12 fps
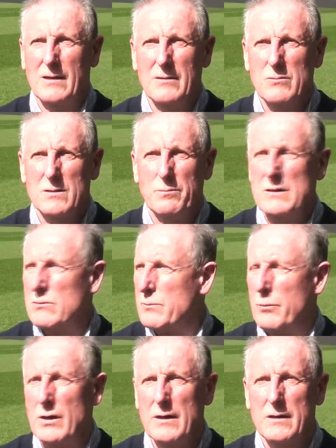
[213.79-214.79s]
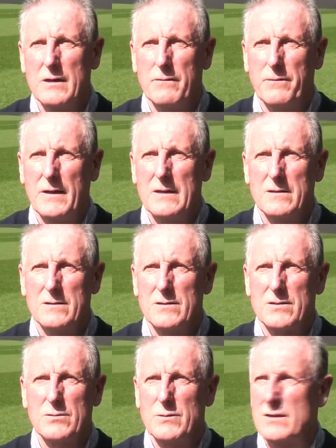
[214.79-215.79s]
He was a brilliant defender,
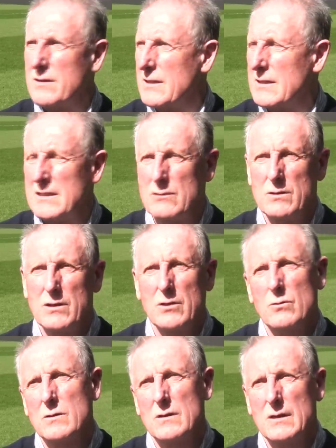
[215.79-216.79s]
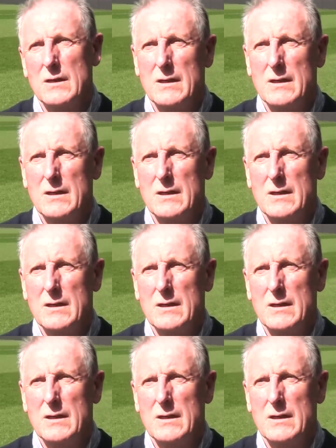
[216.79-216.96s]
and some of the things he would do